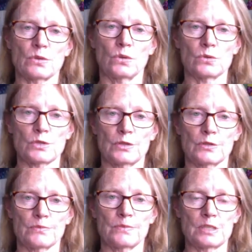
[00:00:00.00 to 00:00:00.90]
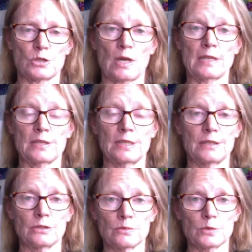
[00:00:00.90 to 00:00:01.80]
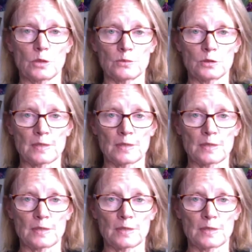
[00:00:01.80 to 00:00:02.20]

you're also going to be strengthening your abdominal